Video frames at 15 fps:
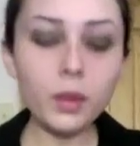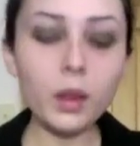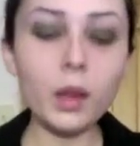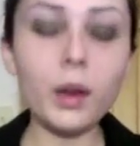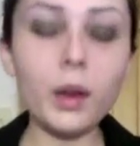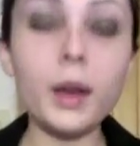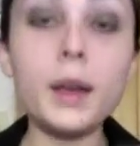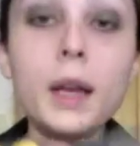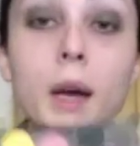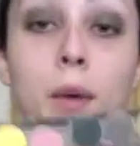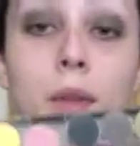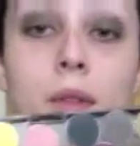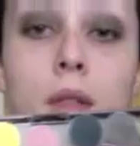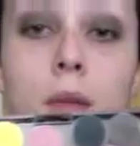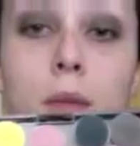Alright, now with the
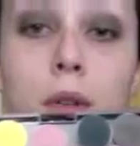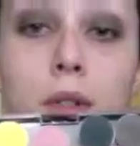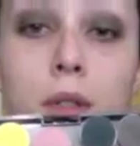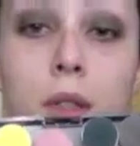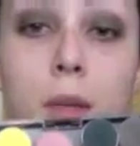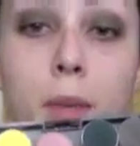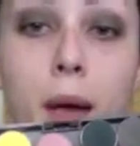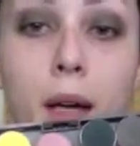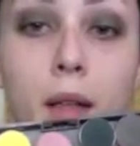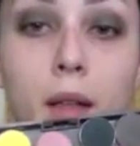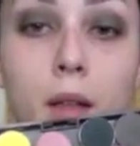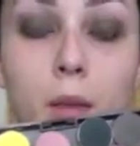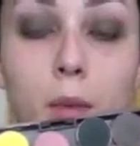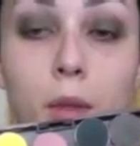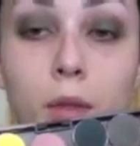same brush I'm going to pack a
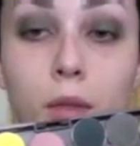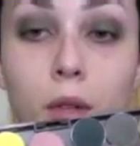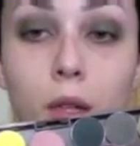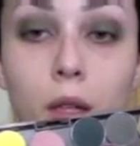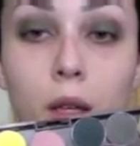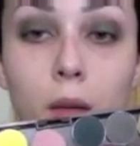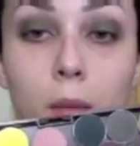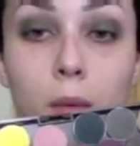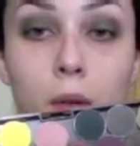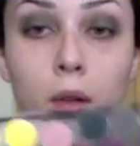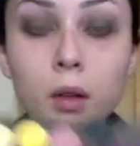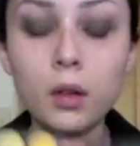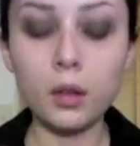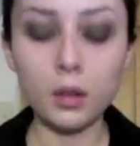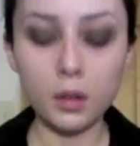little bit of Club
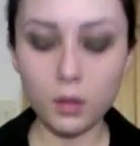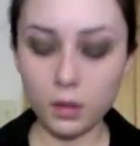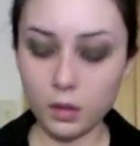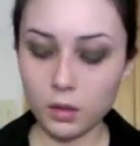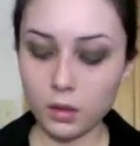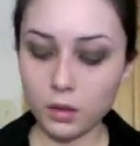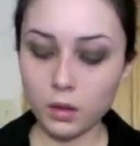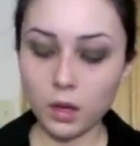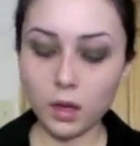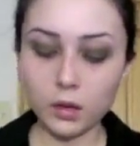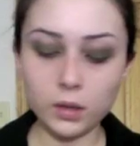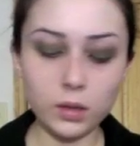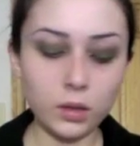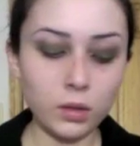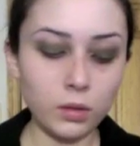
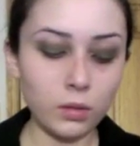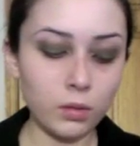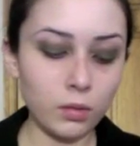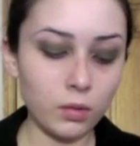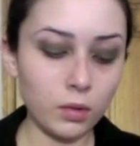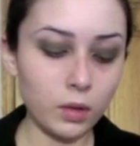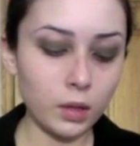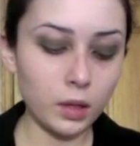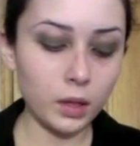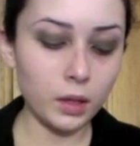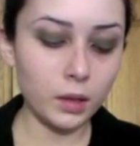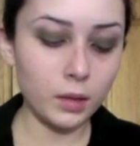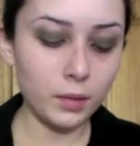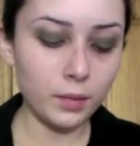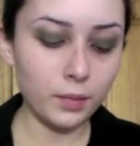onto the
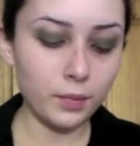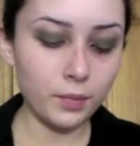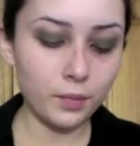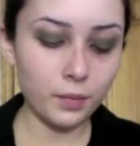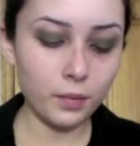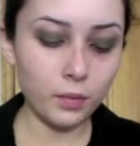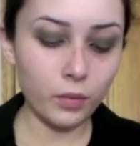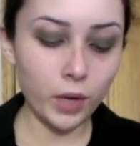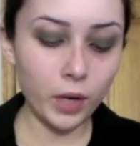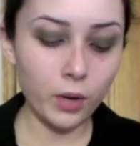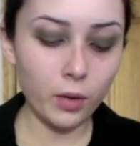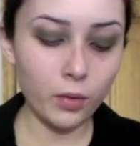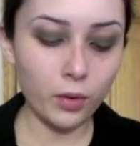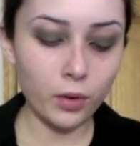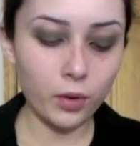lid right
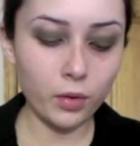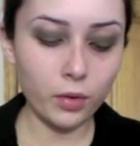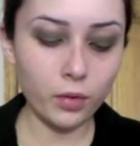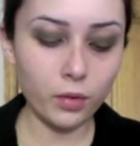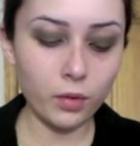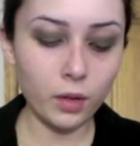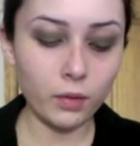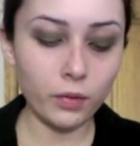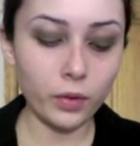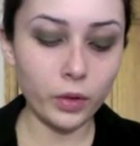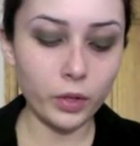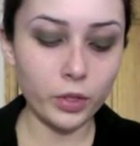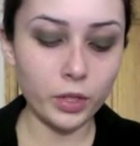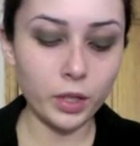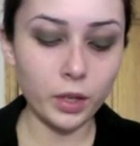over that
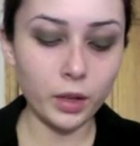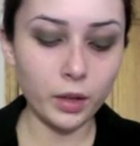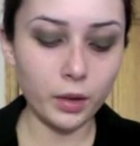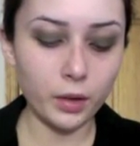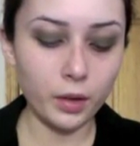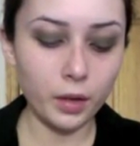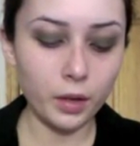Flourishing color.